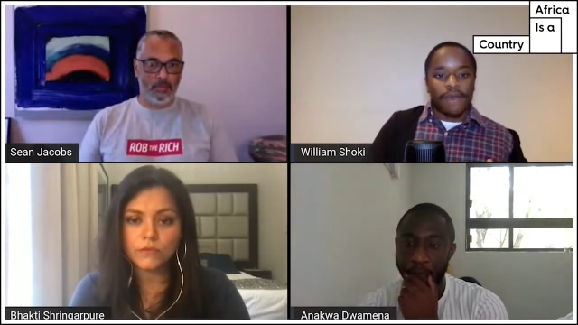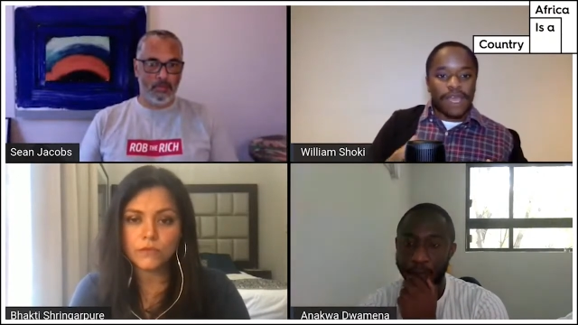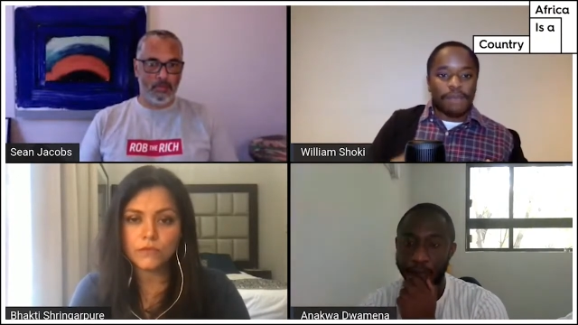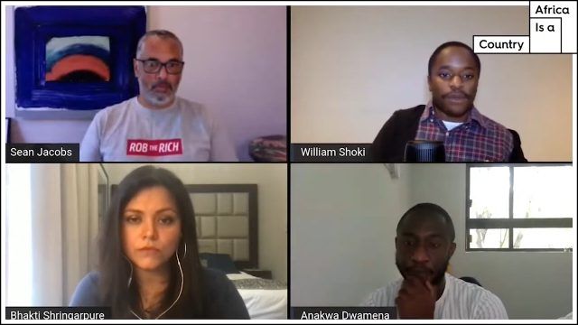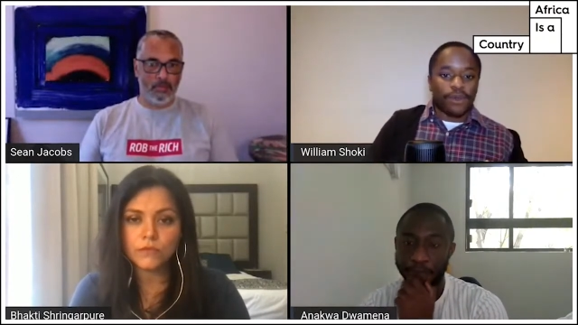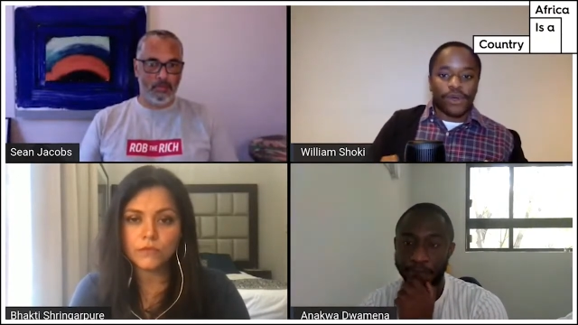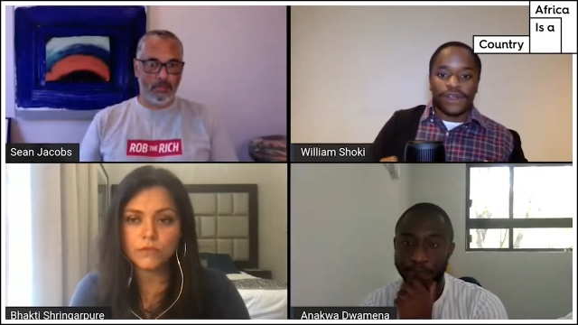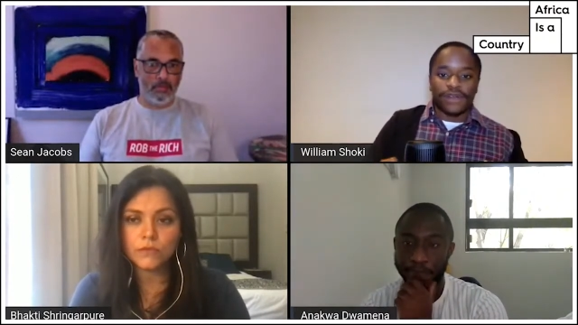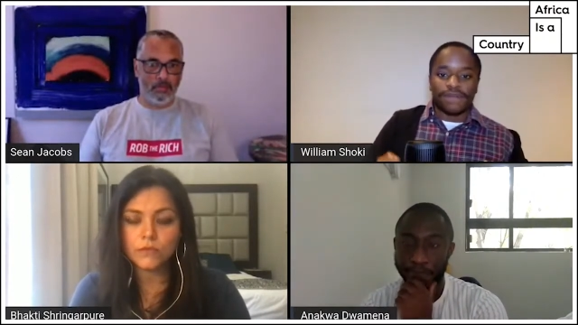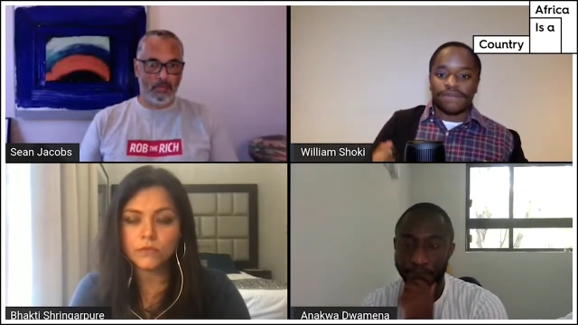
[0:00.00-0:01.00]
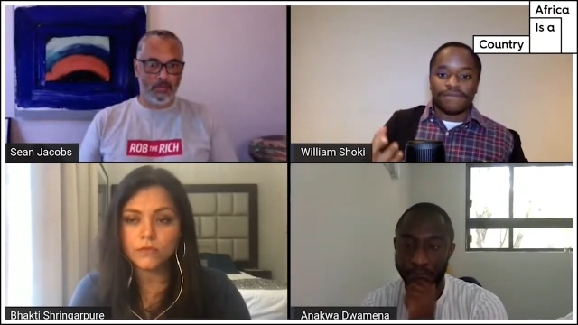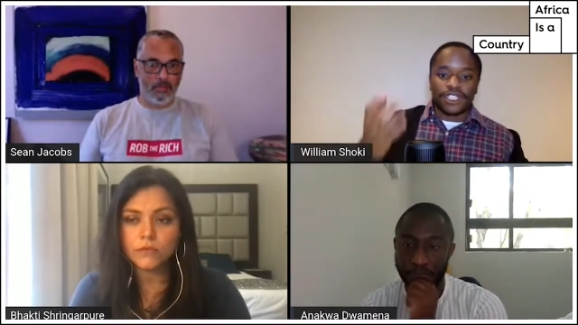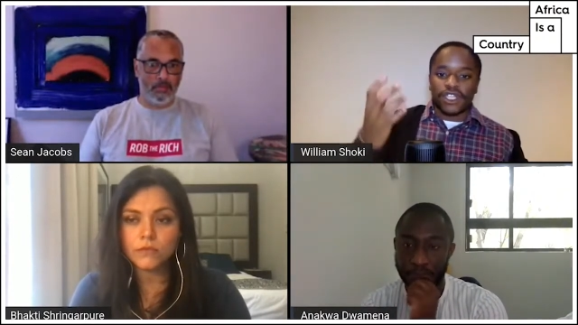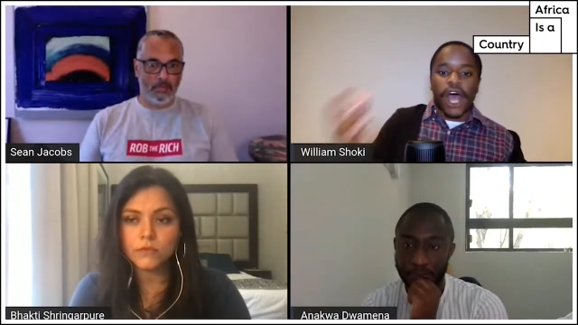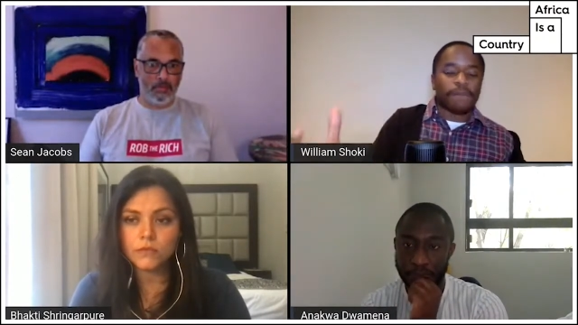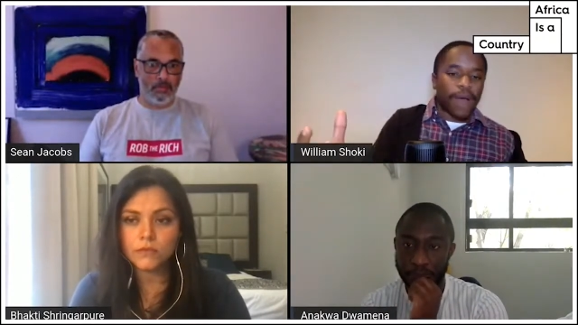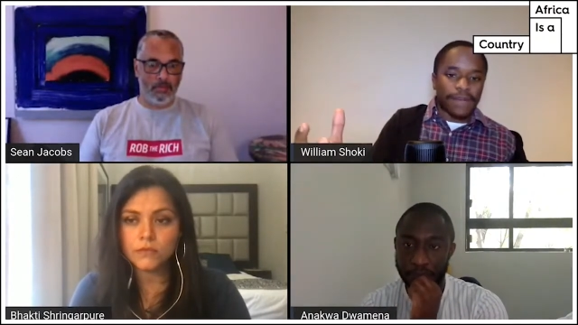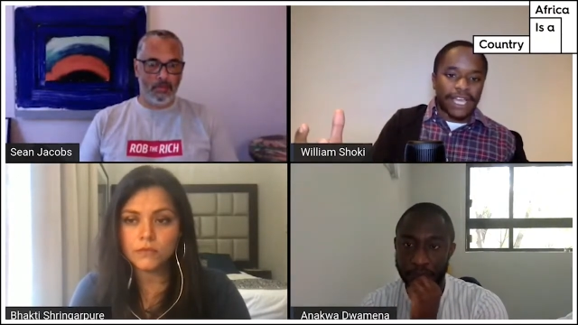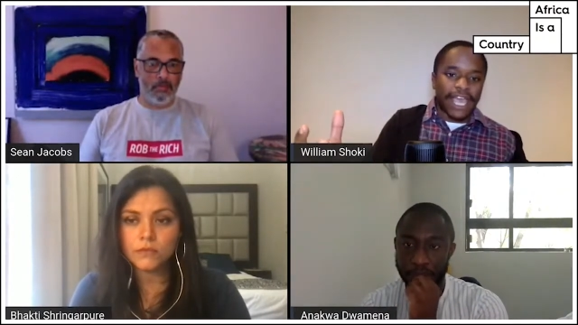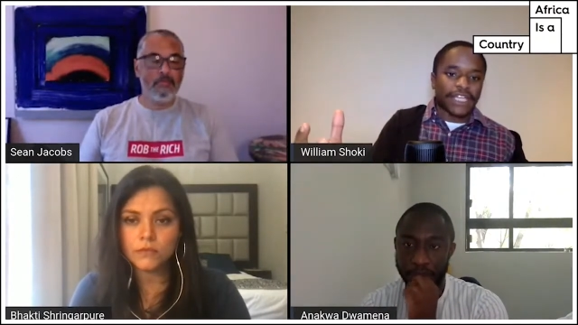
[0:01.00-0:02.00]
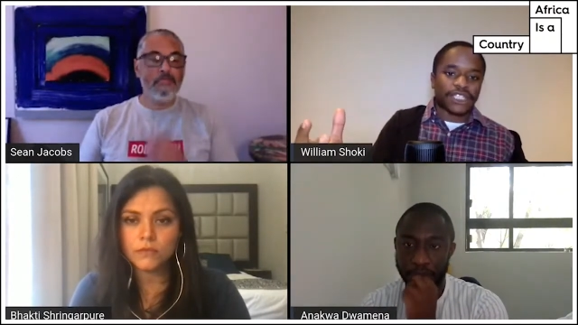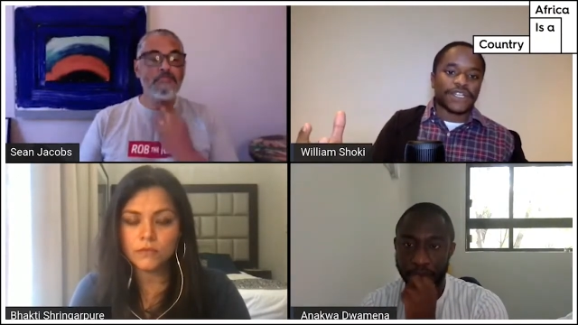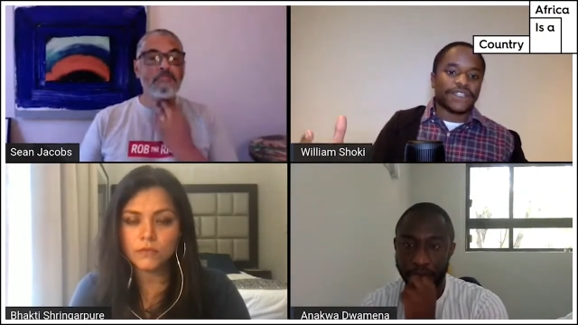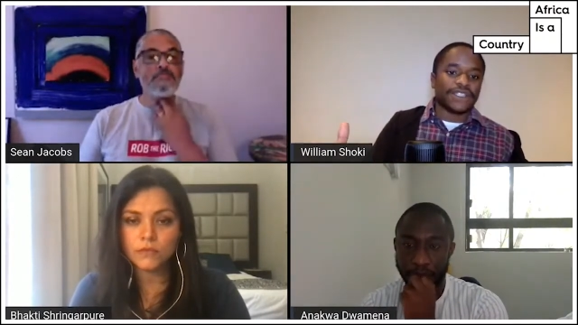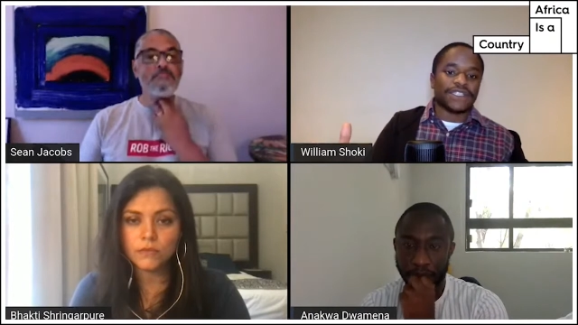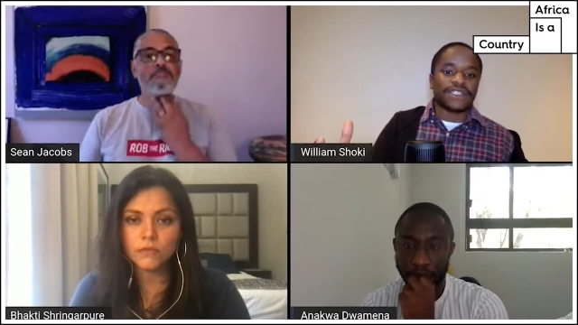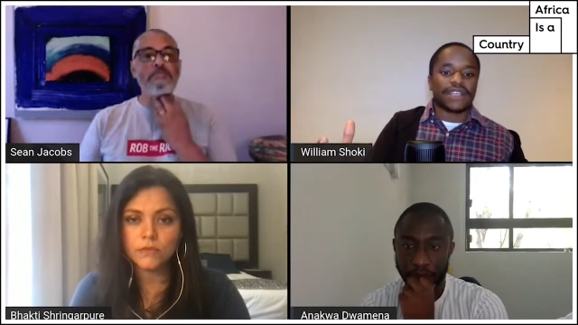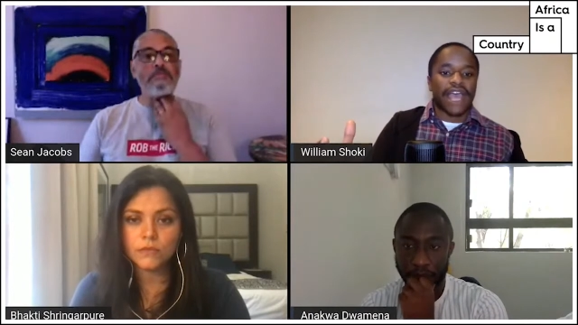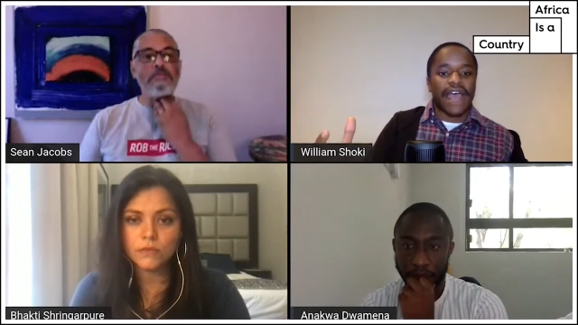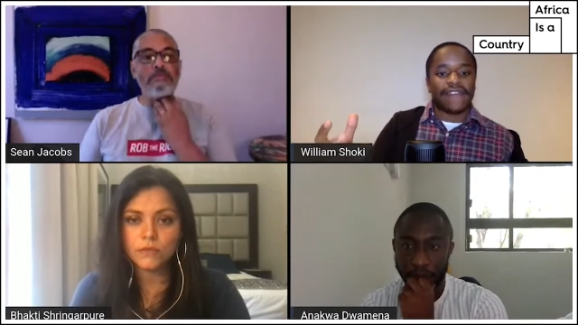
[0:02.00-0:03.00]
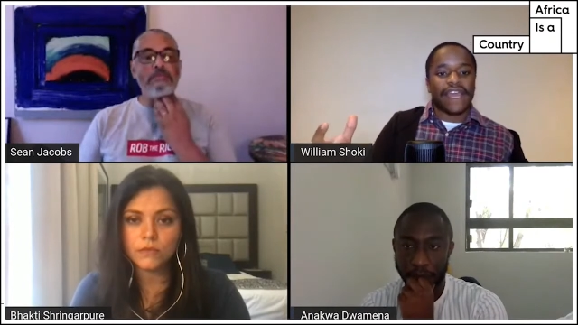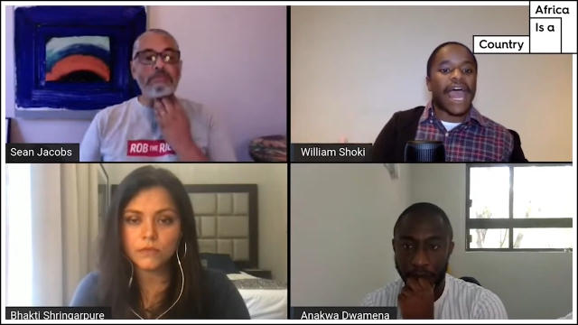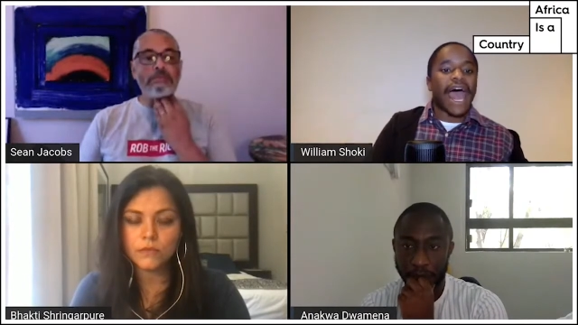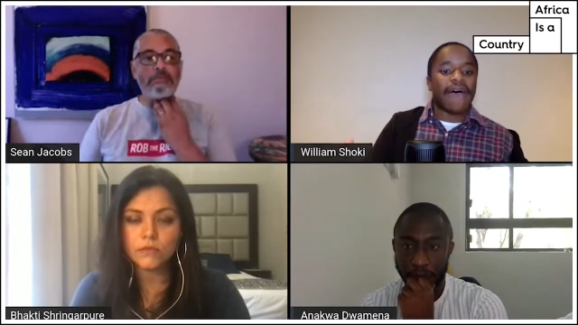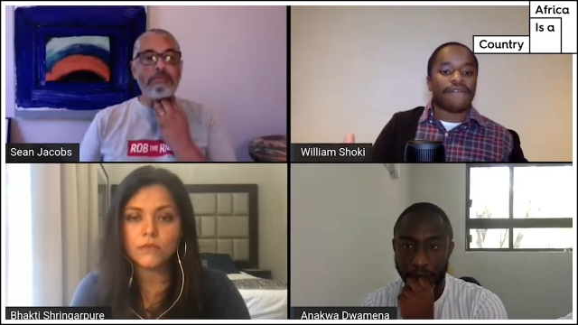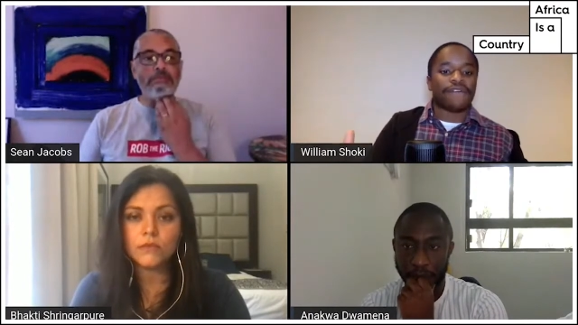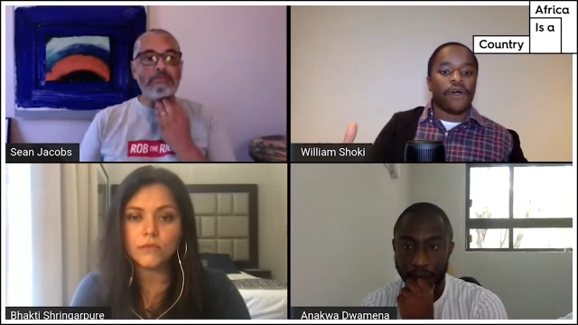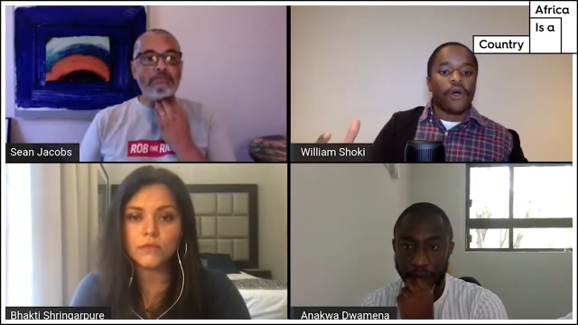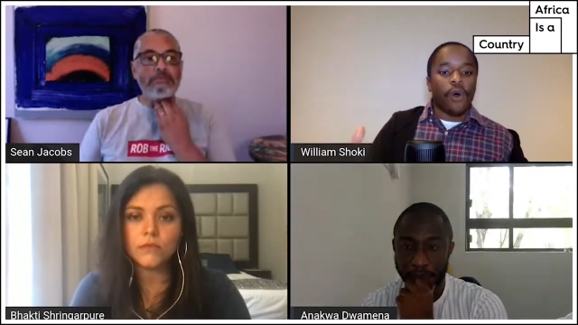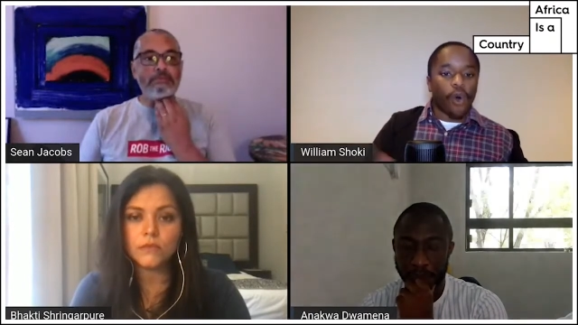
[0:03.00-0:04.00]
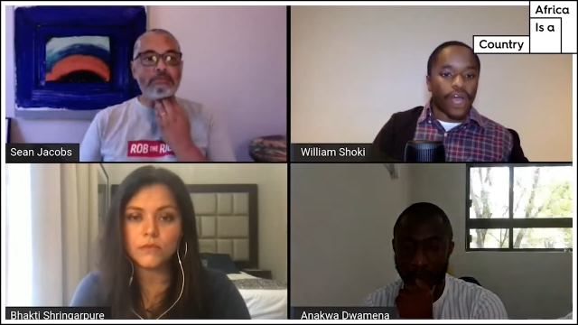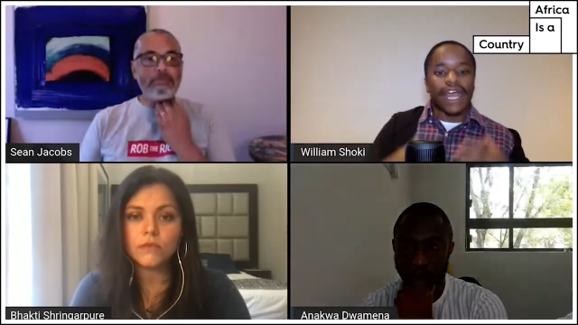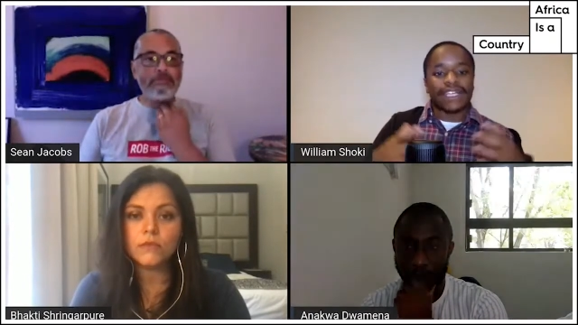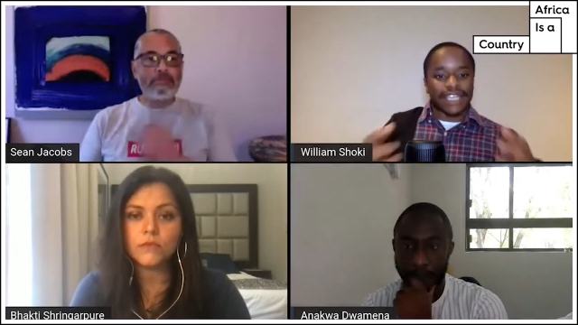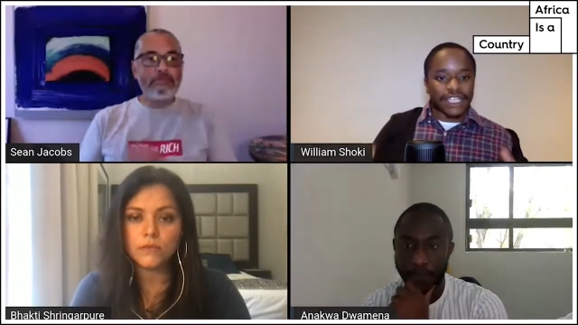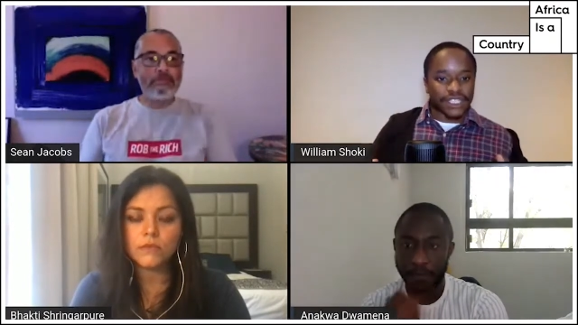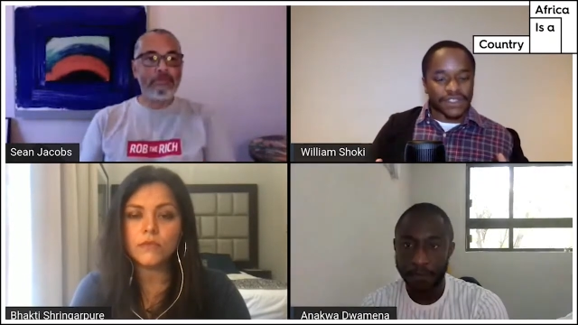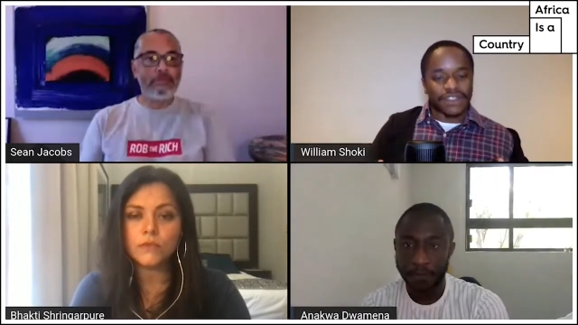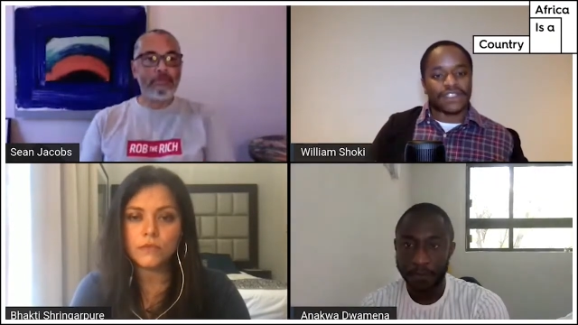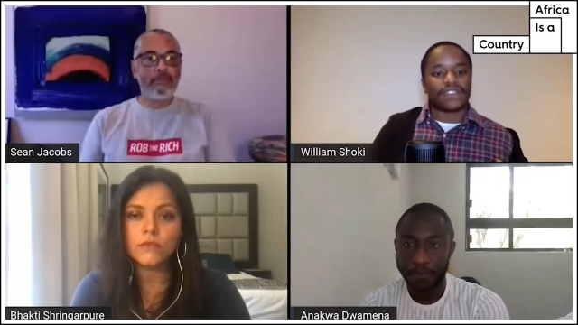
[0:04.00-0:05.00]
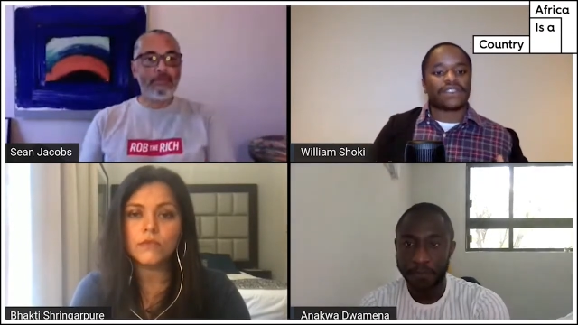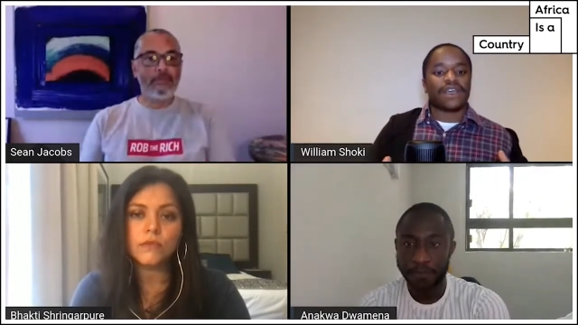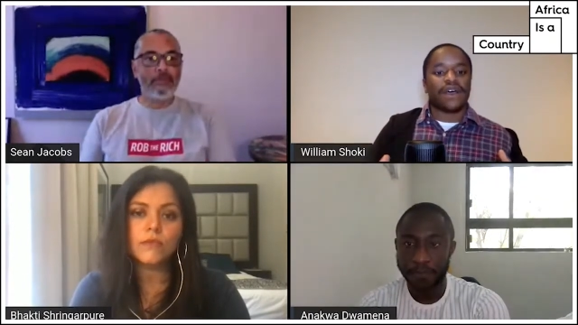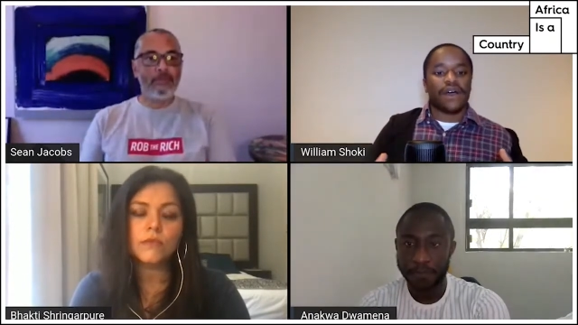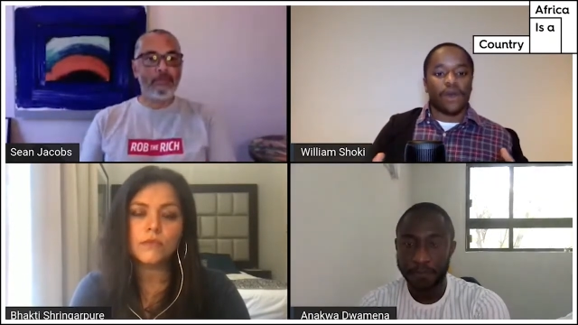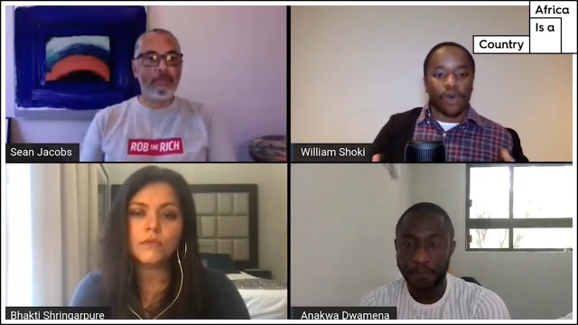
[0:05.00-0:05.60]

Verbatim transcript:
Speaker 1: people would start publications and they'd have organizations uh,